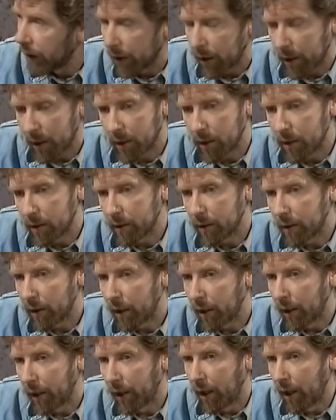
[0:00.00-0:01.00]
in
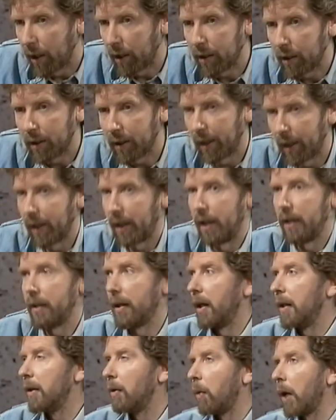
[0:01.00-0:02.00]
a